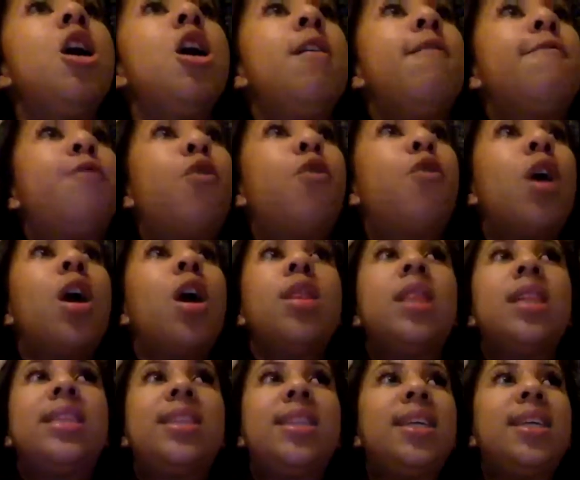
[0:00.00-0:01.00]
for the
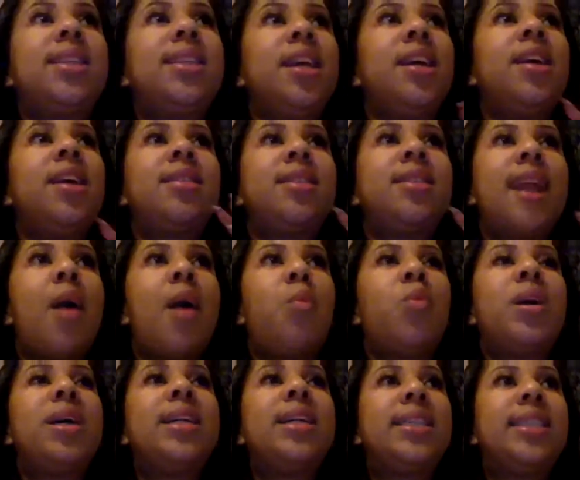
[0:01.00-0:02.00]
six years that I
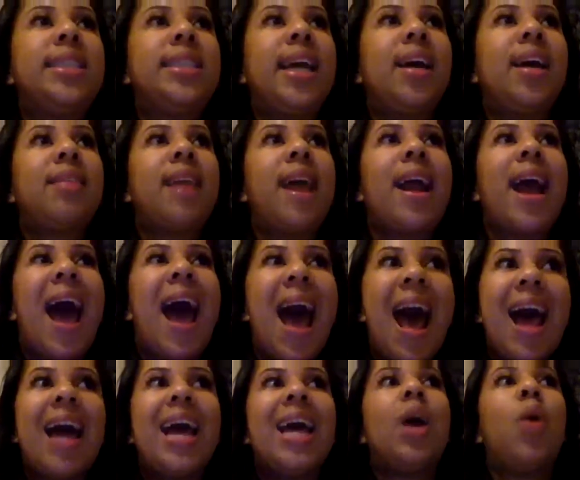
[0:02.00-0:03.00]
was there, like
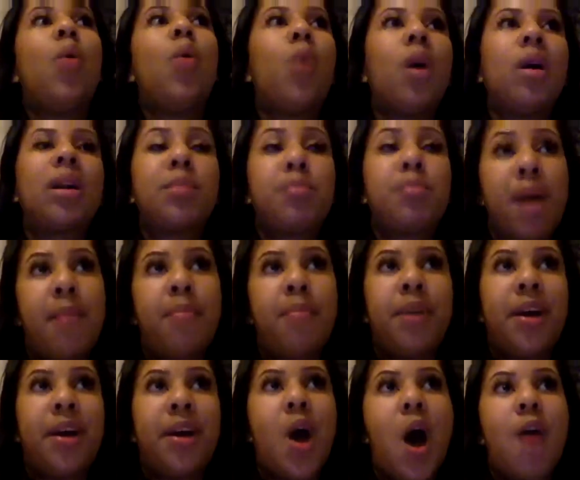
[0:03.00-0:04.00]
I worked my
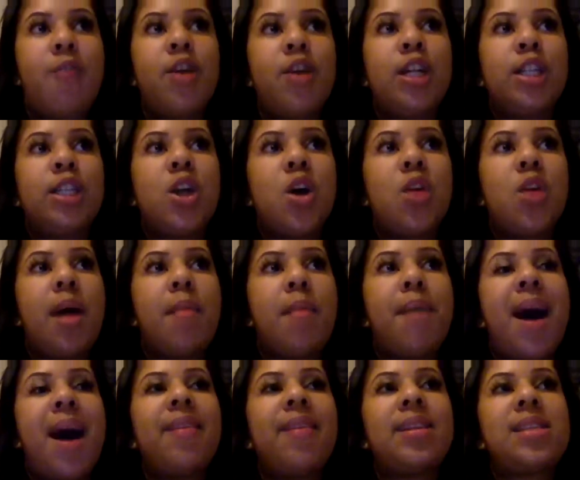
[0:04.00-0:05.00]
butt off so that
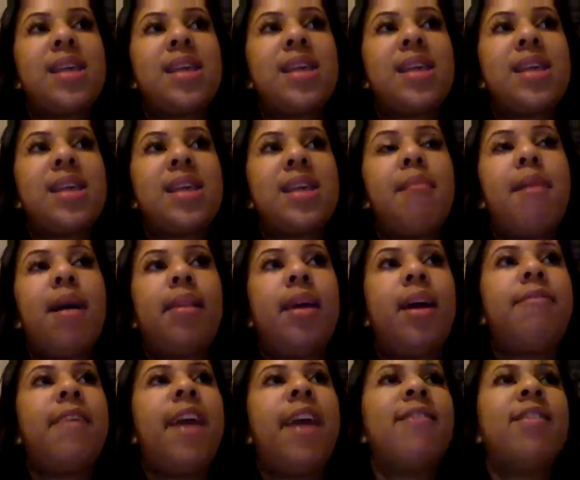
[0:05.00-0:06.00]
by the time I
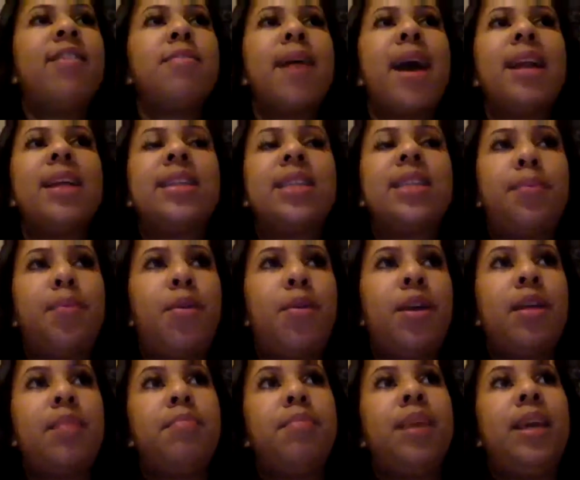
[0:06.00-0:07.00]
left, everybody
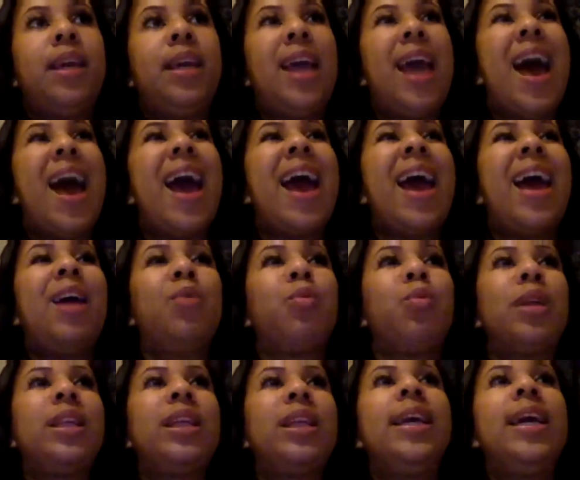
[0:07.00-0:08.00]
supported me. I had
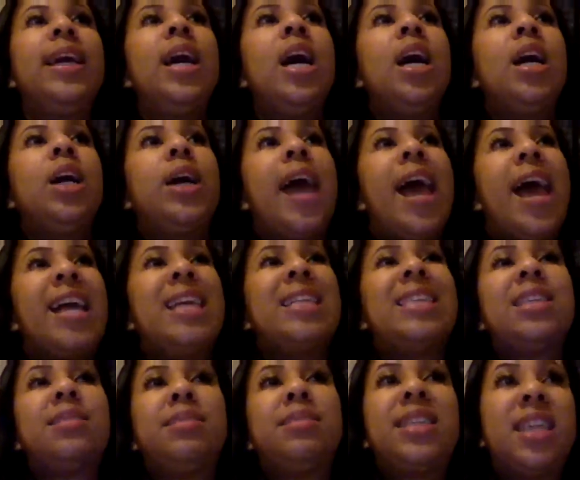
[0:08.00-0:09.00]
really gained
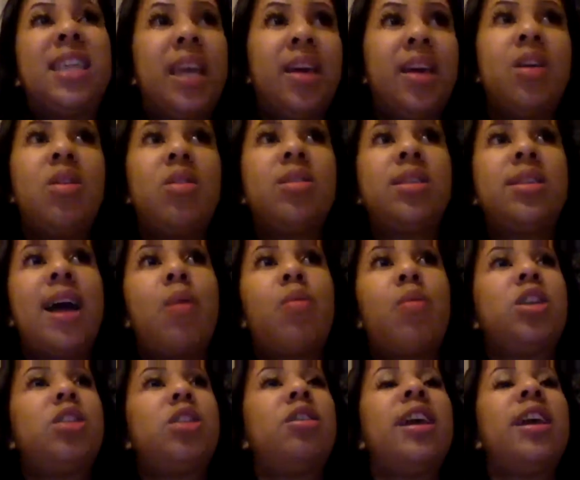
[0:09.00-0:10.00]
some skills that were
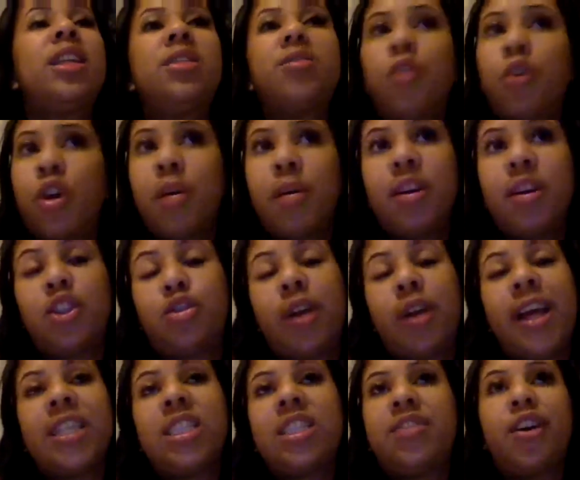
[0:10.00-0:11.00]
transfer-
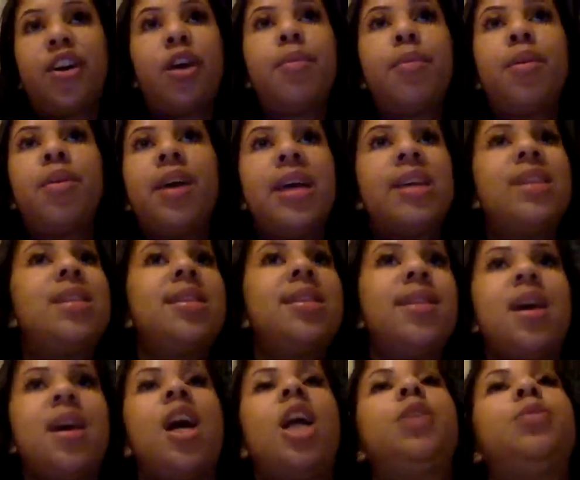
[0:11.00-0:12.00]
transferable into the
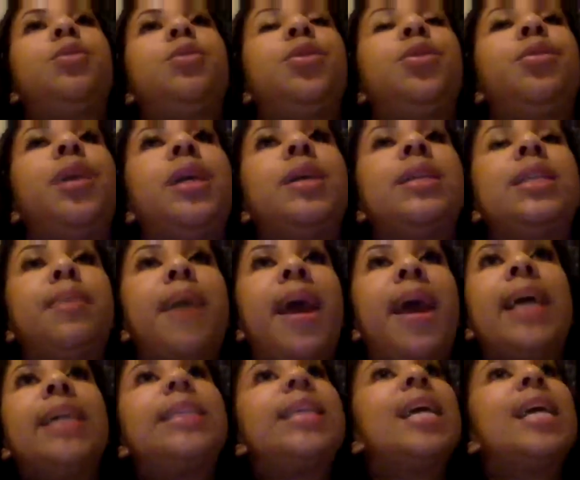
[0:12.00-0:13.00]
entrepreneurial space.